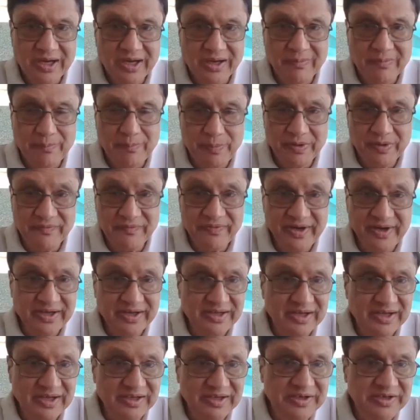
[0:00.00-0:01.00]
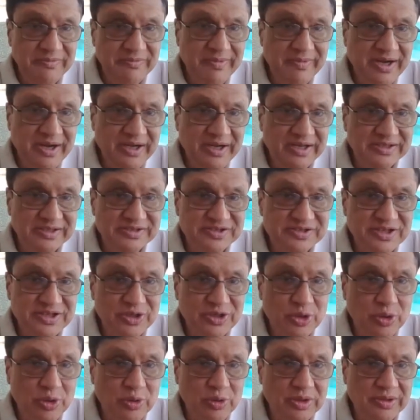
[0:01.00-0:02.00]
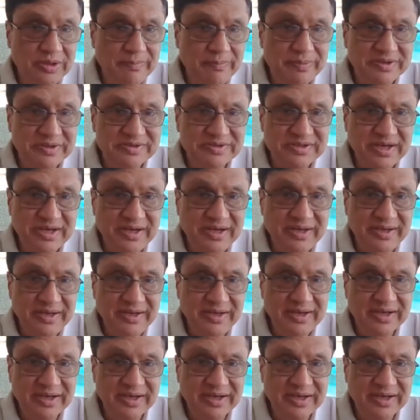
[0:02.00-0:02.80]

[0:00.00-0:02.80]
perfect agreement and 0 representing